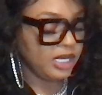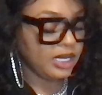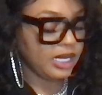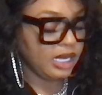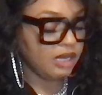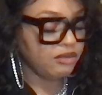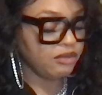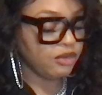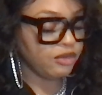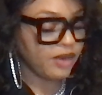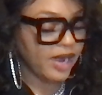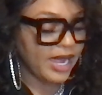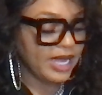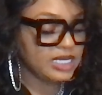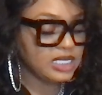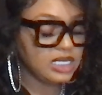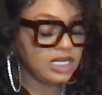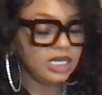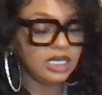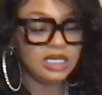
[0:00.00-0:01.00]
Like,
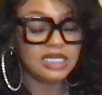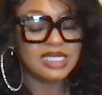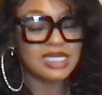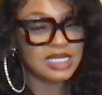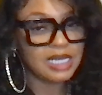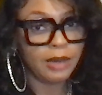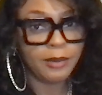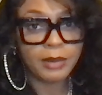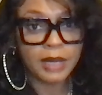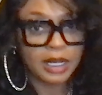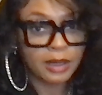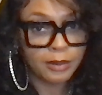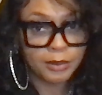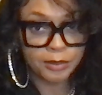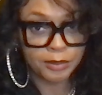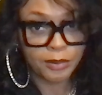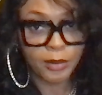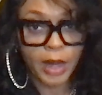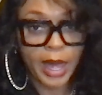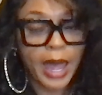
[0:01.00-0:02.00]
Verizon sent me
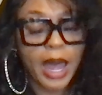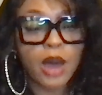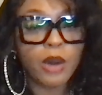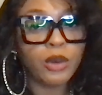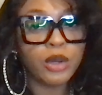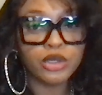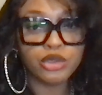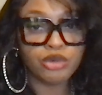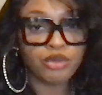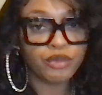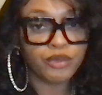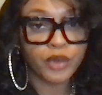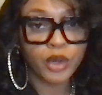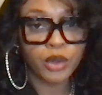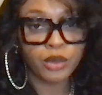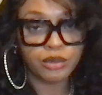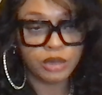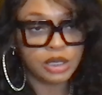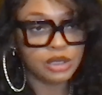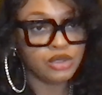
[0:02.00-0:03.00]
out a new
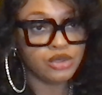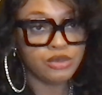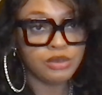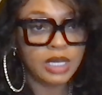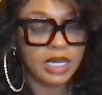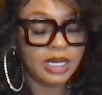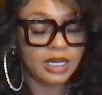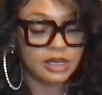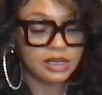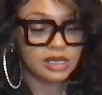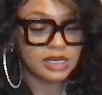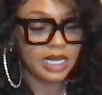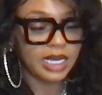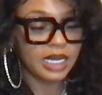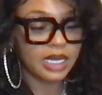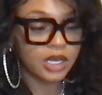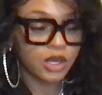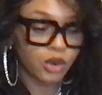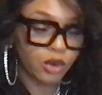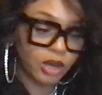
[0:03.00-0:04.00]
phone in 2 days. Like,
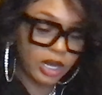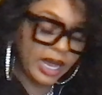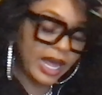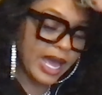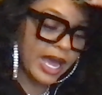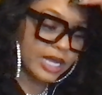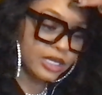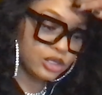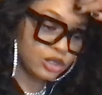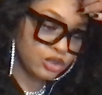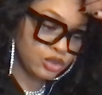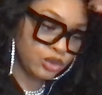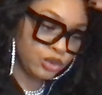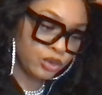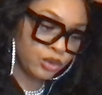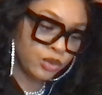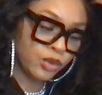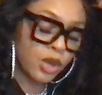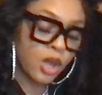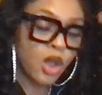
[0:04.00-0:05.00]
all I had to
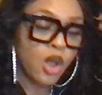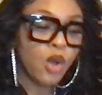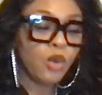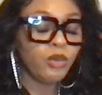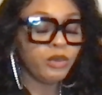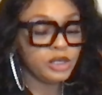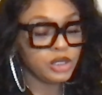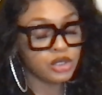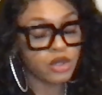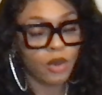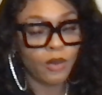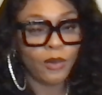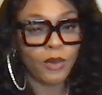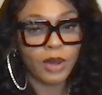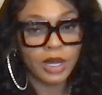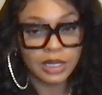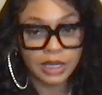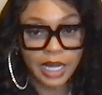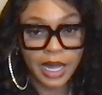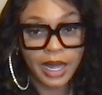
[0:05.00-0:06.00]
do was go
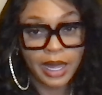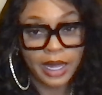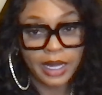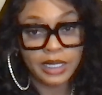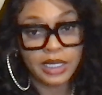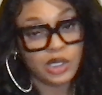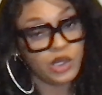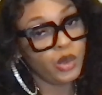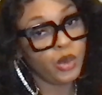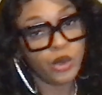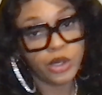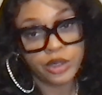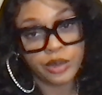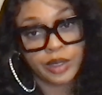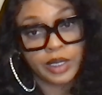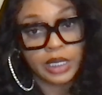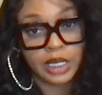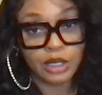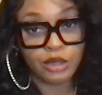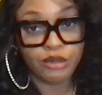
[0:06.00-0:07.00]
online and order
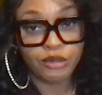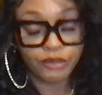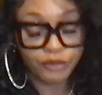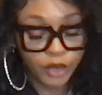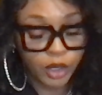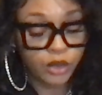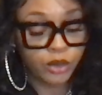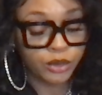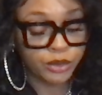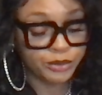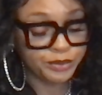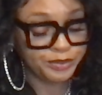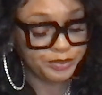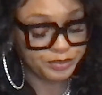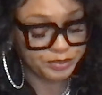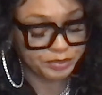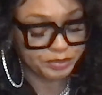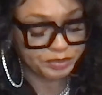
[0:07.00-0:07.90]
another phone.